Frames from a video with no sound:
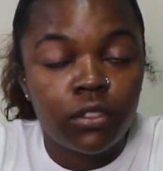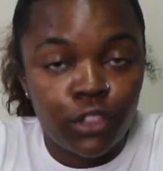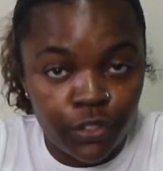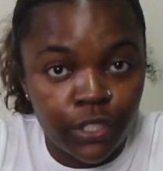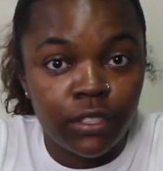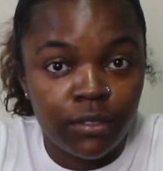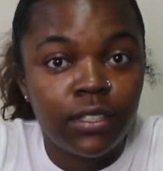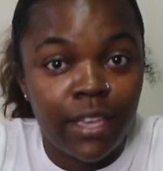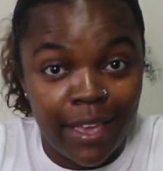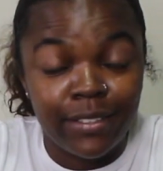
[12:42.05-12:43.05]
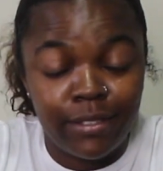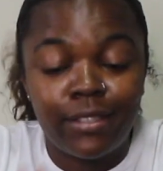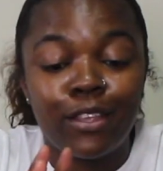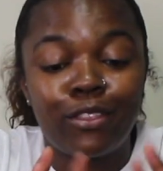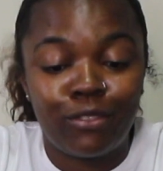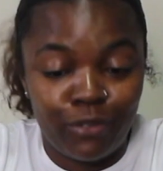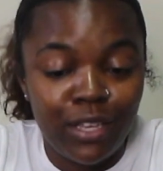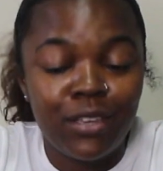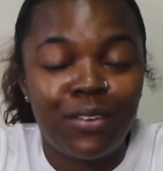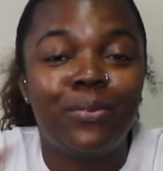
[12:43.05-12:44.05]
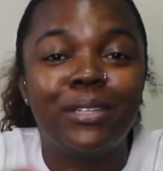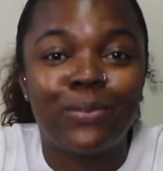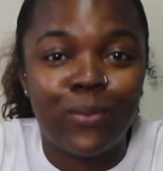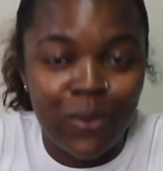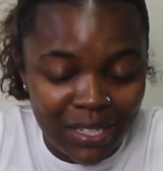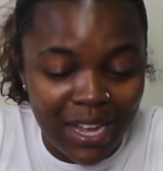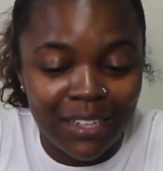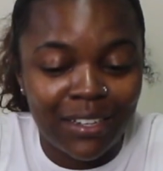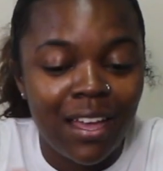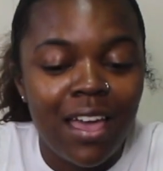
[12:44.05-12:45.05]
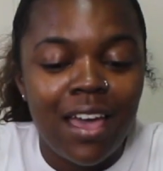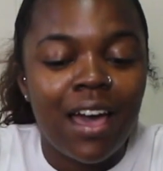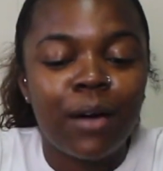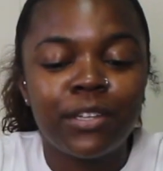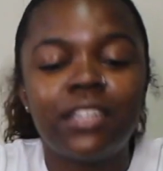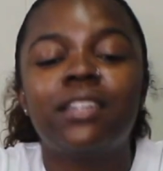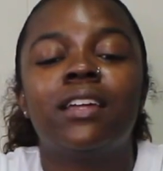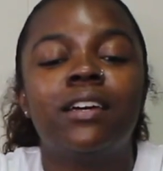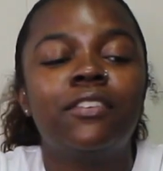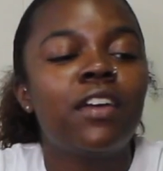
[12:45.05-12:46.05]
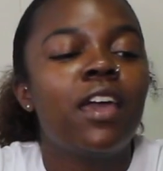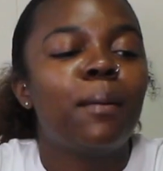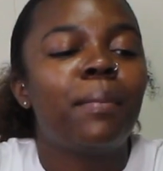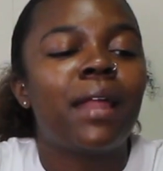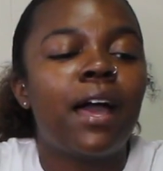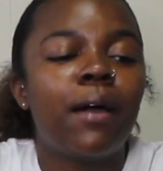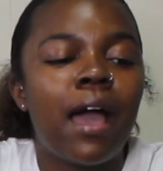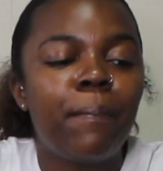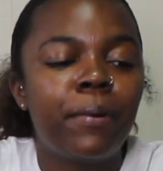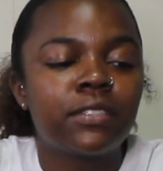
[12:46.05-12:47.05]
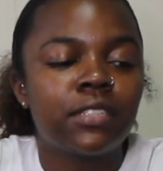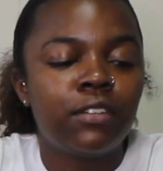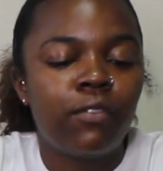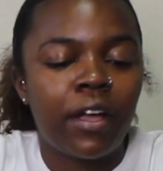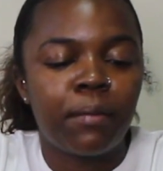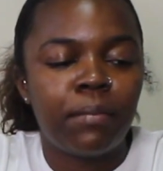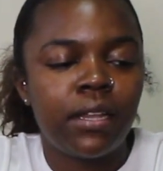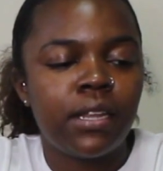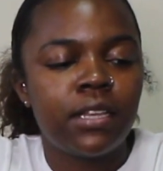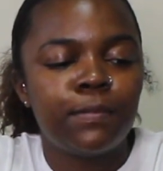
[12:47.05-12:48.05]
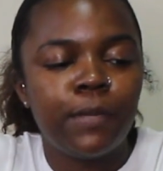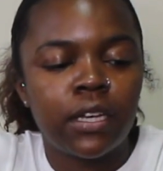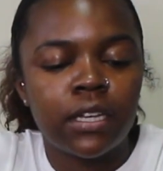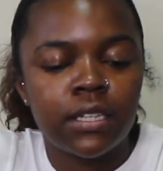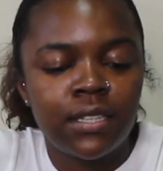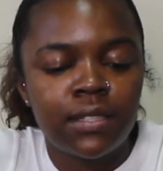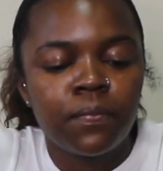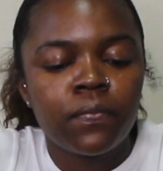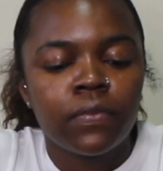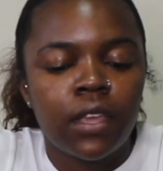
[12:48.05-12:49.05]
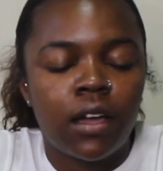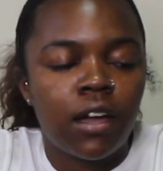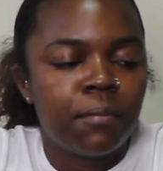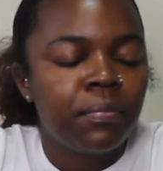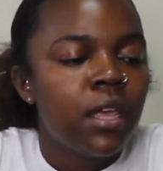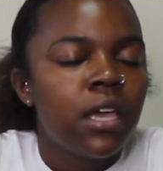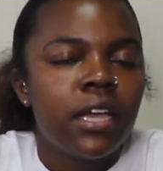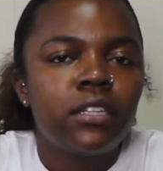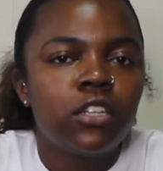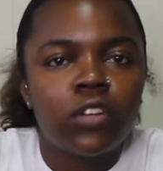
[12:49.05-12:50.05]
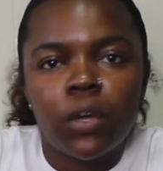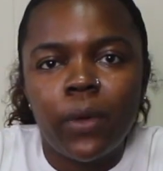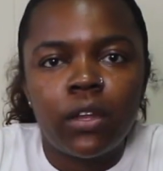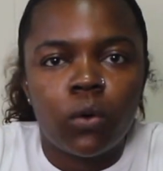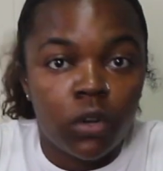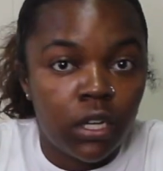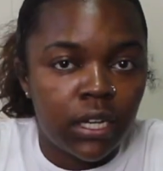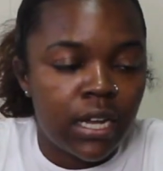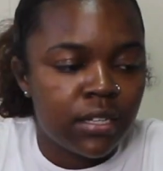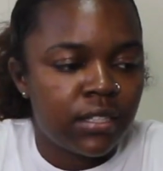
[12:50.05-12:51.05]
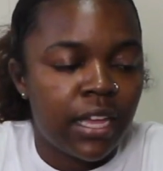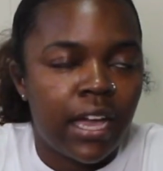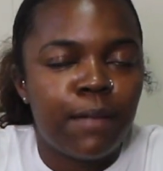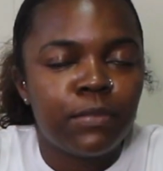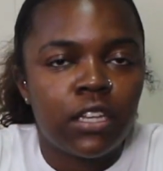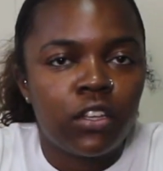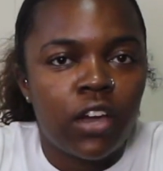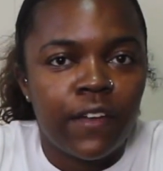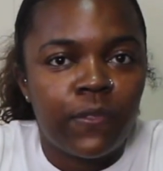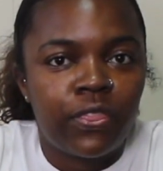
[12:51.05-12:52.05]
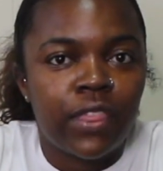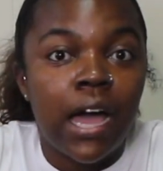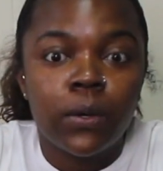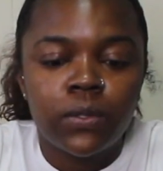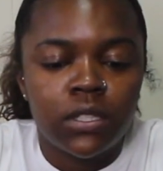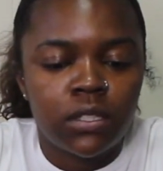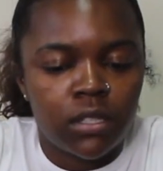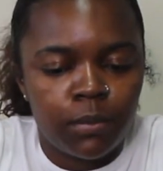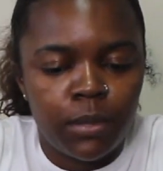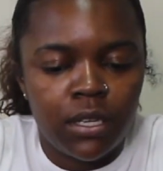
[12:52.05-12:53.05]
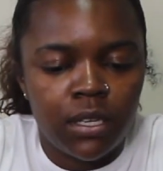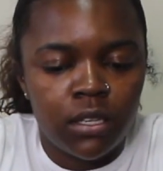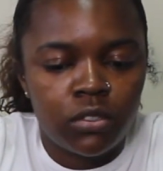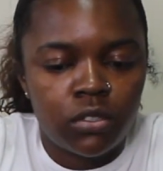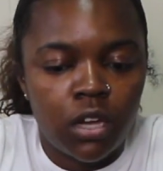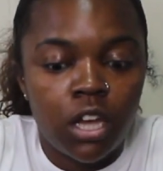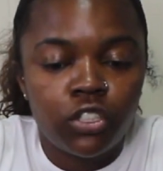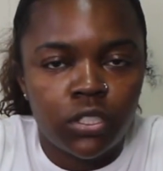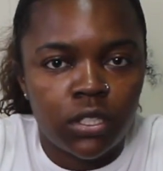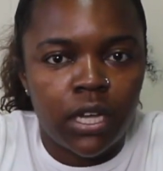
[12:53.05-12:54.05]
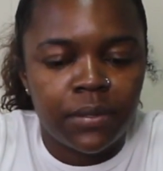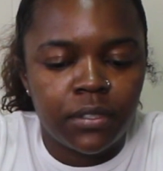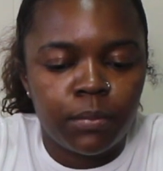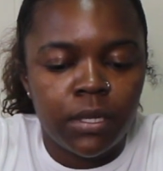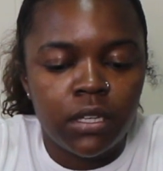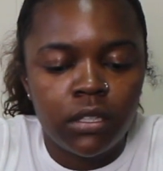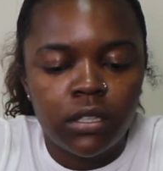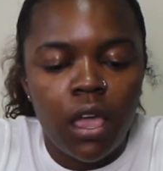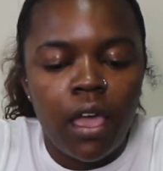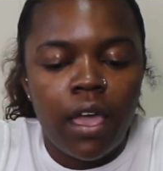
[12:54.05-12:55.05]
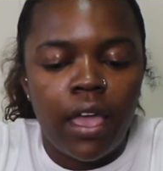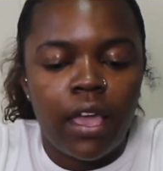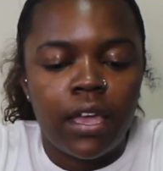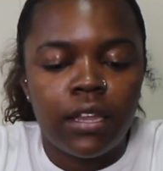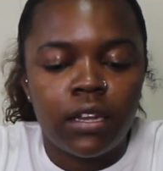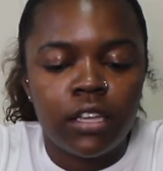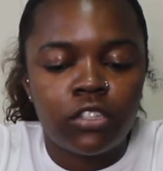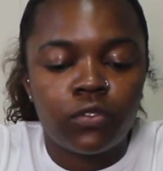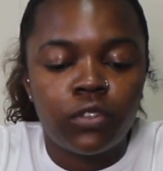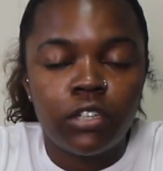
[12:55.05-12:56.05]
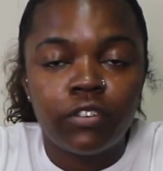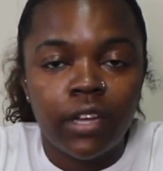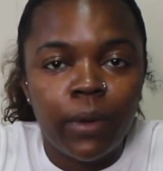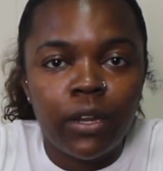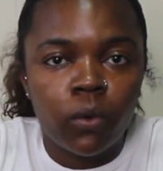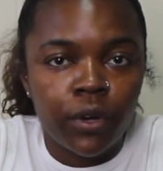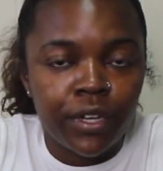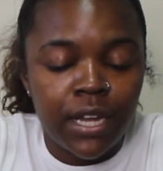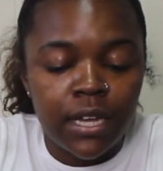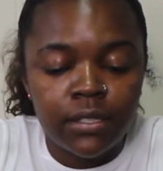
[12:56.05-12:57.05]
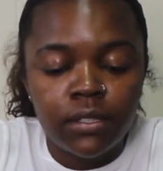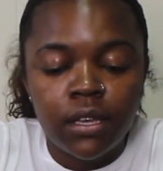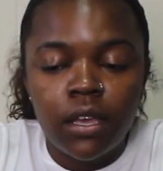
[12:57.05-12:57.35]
3, yes, 3 was $1. I was in love. But I personally recommend these because it's a great way to organize. I'm telling you, I have thousands of beads, hundreds of thousands of beads, and it's a really great way to organize.